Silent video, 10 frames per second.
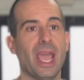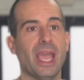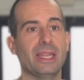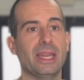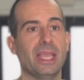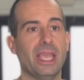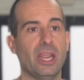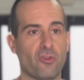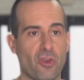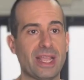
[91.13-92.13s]
and
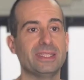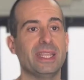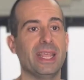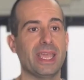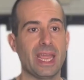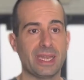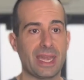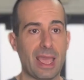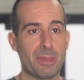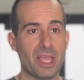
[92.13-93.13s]
in transit they get
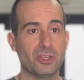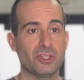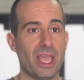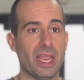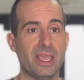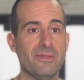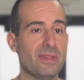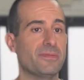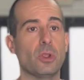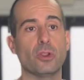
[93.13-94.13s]
damaged. And
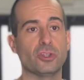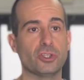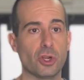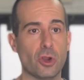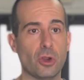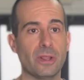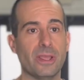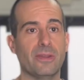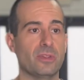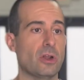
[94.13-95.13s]
even if they're insured,
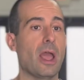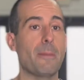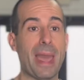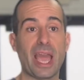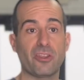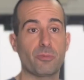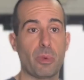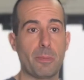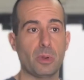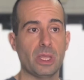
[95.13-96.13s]
if they're not packaged
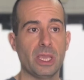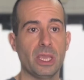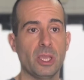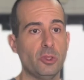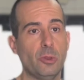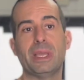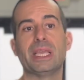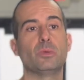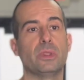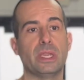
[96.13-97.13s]
properly,
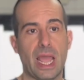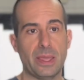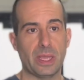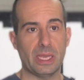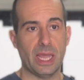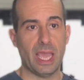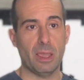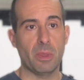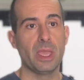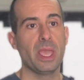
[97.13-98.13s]
UPS will deny the
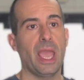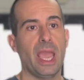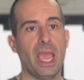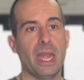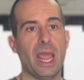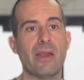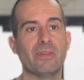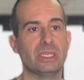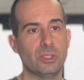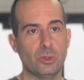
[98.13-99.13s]
claim. And
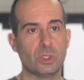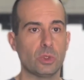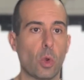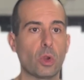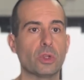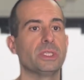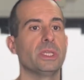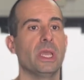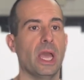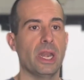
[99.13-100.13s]
having to source
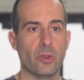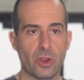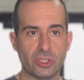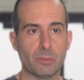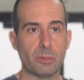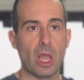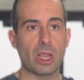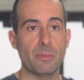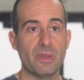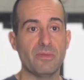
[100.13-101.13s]
another engine
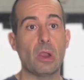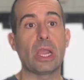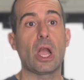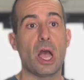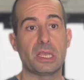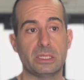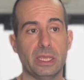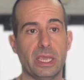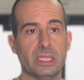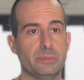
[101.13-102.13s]
block can be very
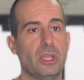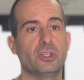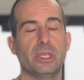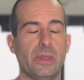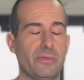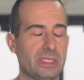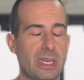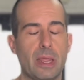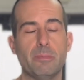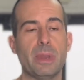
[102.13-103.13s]
costly, especially if it's
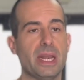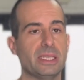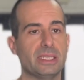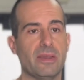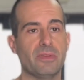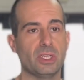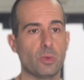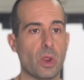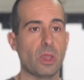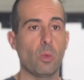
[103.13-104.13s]
an
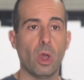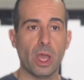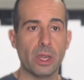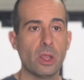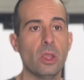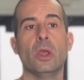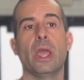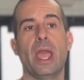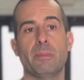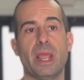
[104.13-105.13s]
M9721,
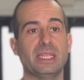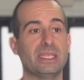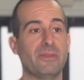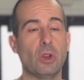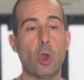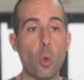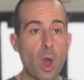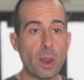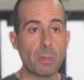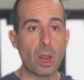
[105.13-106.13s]

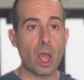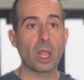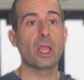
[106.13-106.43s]
M9701 block,